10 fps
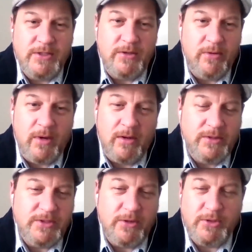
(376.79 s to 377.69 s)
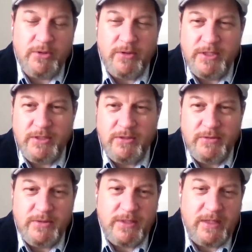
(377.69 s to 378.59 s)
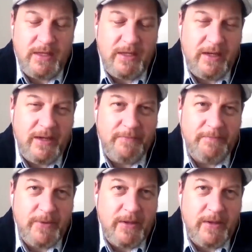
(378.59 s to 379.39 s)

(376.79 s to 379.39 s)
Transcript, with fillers: You know, all the social issues, the um,